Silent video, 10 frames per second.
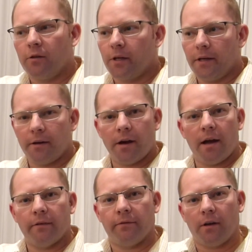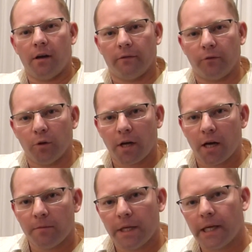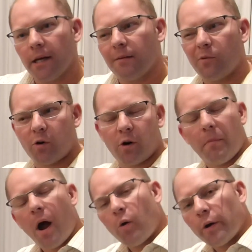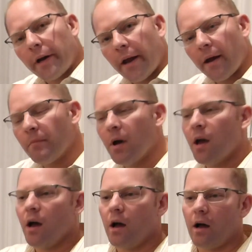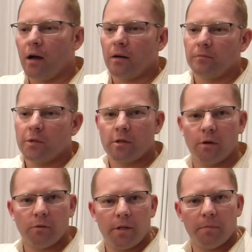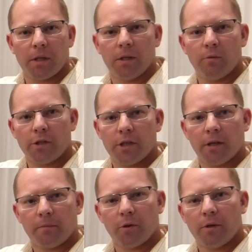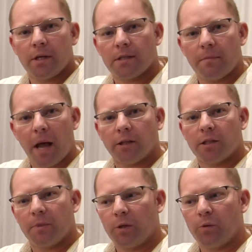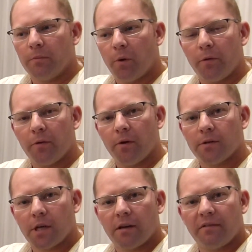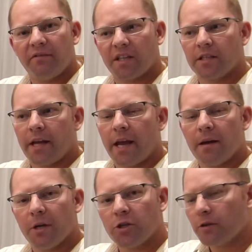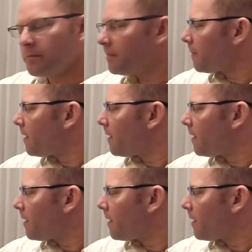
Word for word: You can either have a fuel economy cam or a power cam. Um, so typically what you end up doing is a balance between both of those on a fixed cam engine.